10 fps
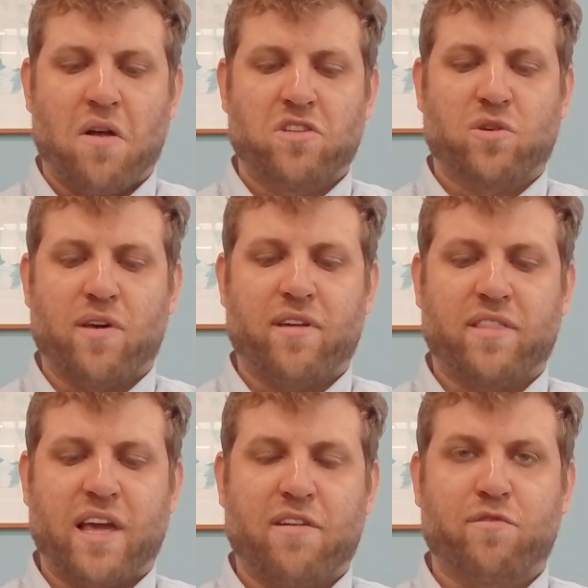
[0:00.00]
So I
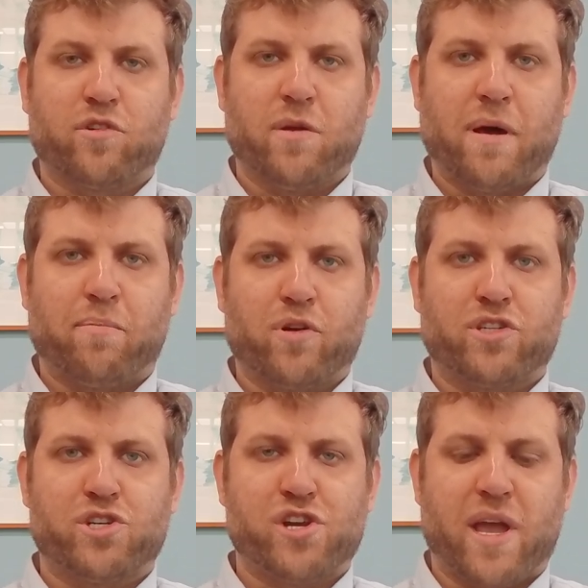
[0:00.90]
think they have really been put
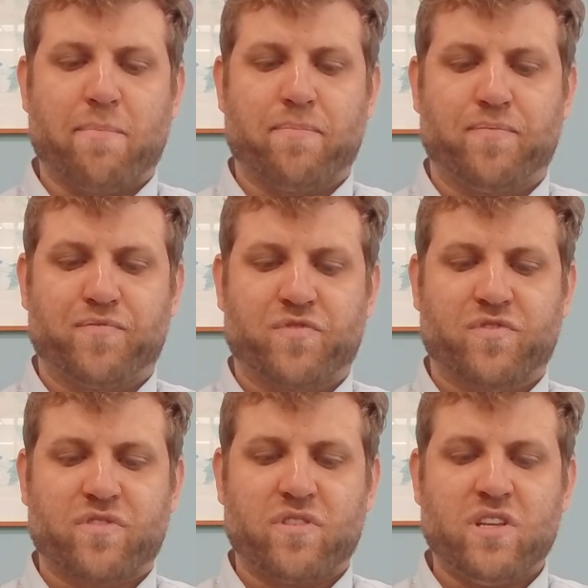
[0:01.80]
to shame.
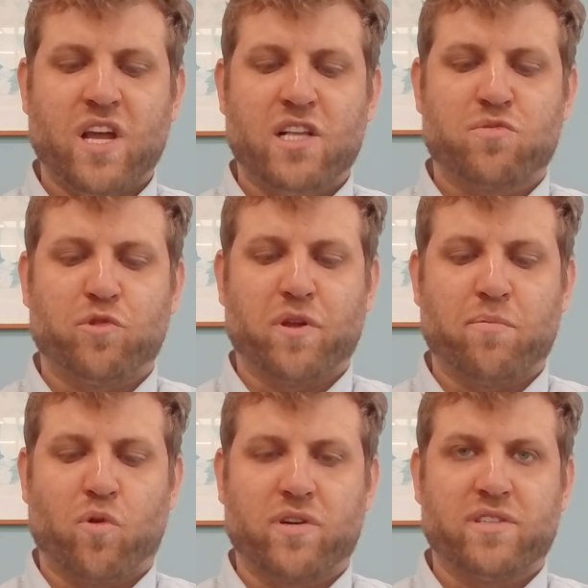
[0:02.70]
It's really
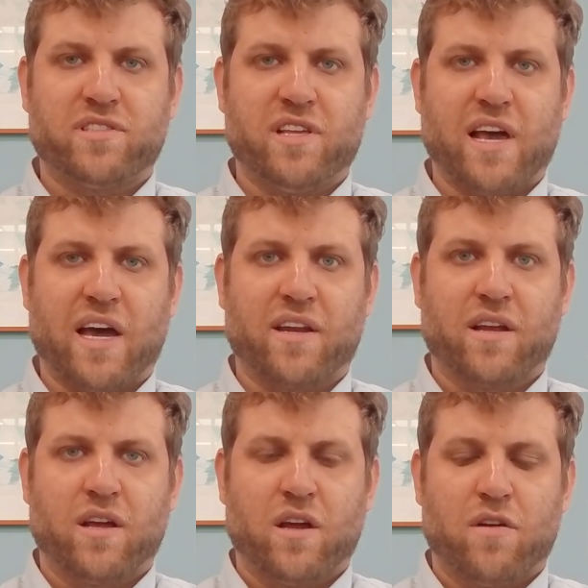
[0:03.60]
important to see that.
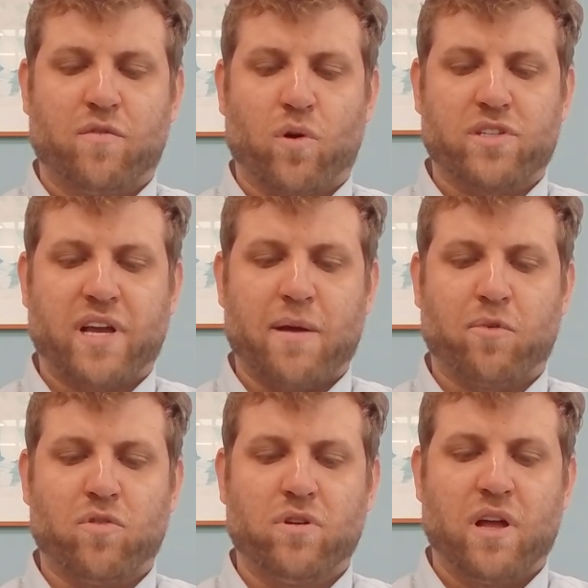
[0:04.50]
For
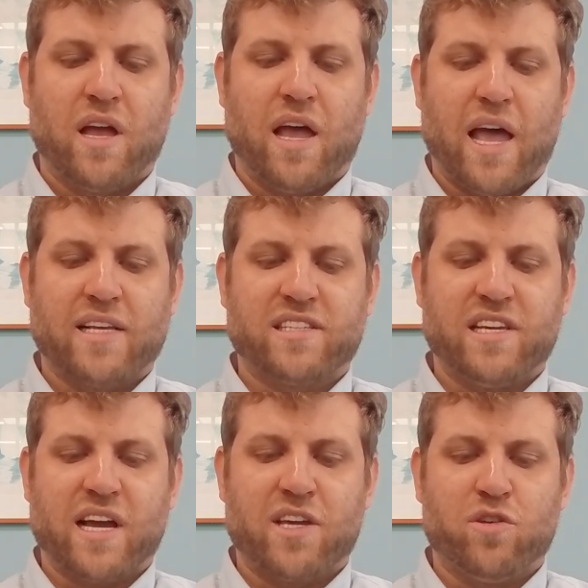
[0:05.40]
example,
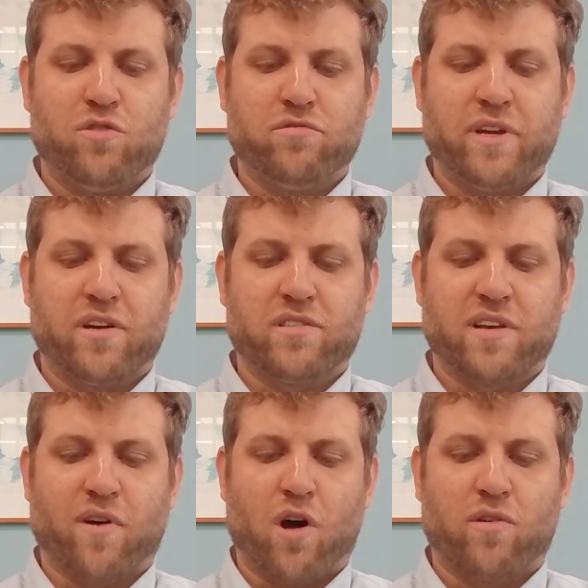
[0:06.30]
SEIU leaders
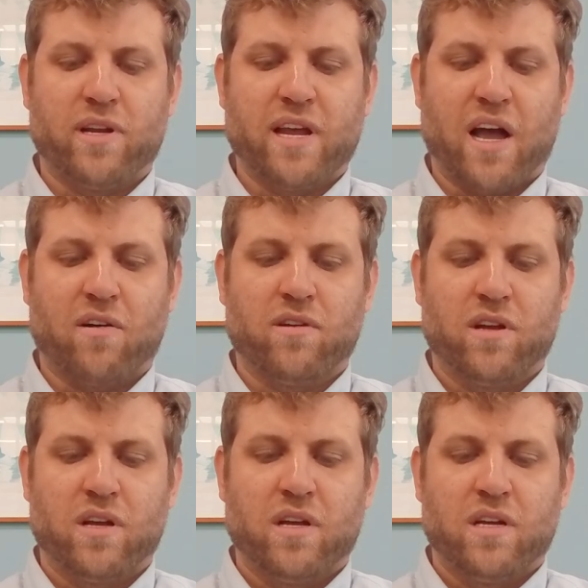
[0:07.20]
have already now
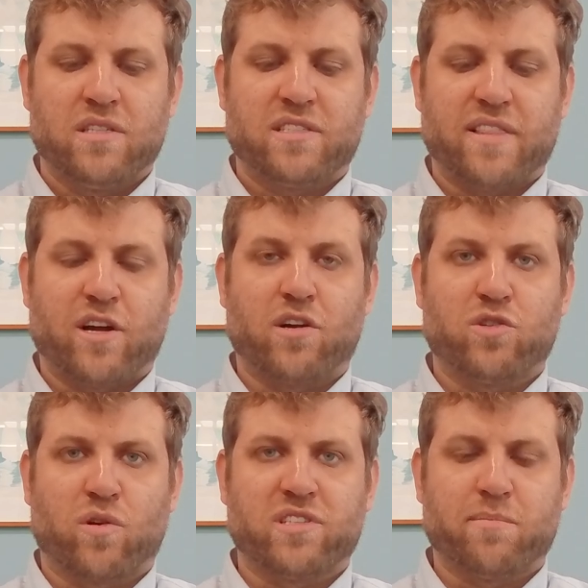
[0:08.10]
said they're
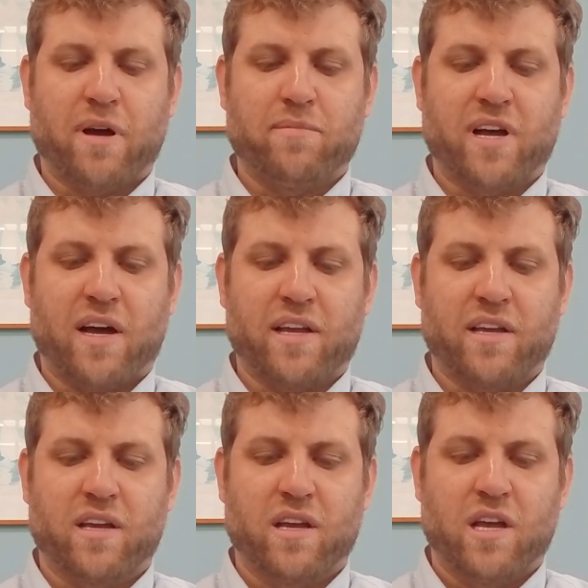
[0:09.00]
endorsing Mamdani,
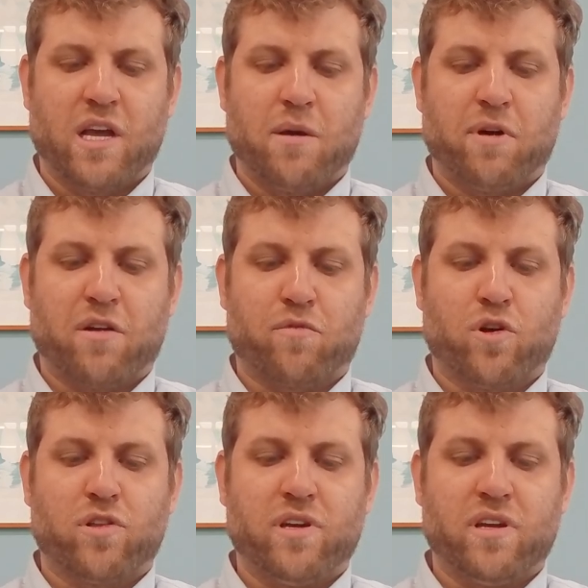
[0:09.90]
but it
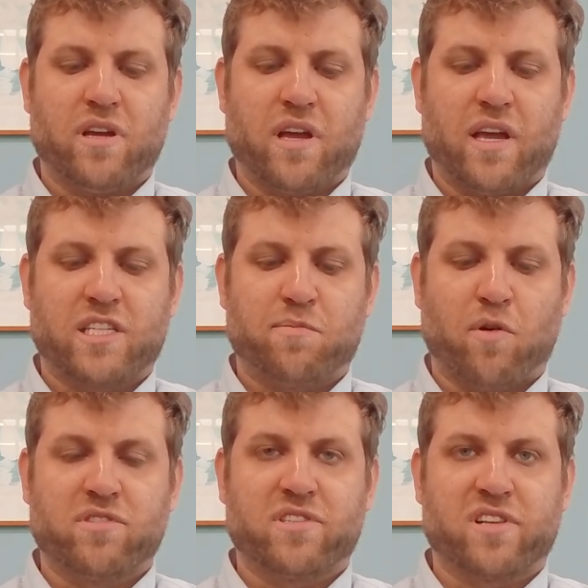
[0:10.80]
really
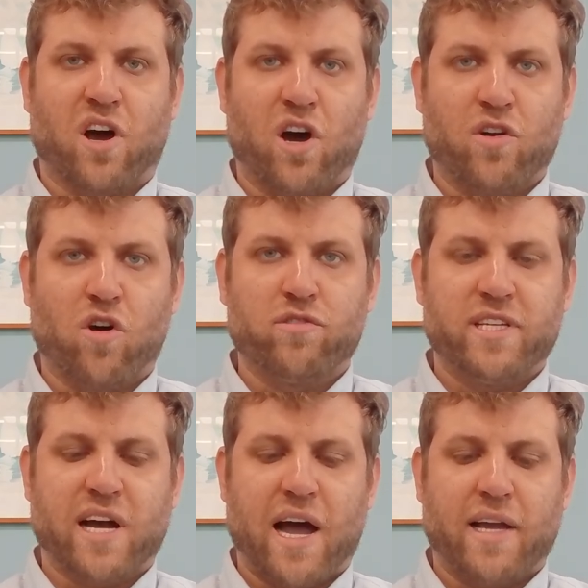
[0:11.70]
exposes the unholy
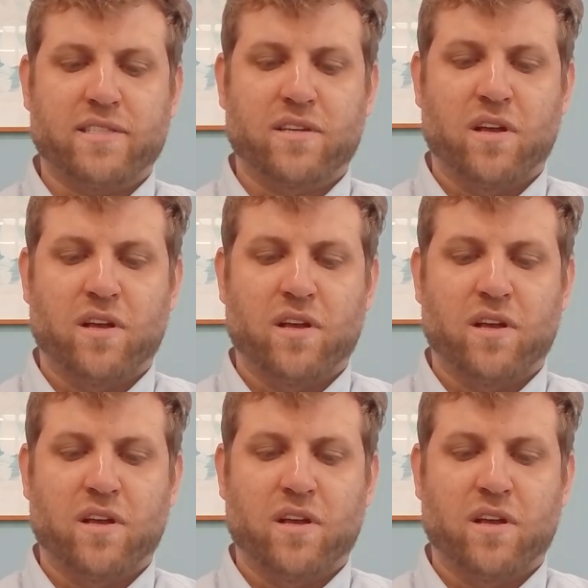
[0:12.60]
ties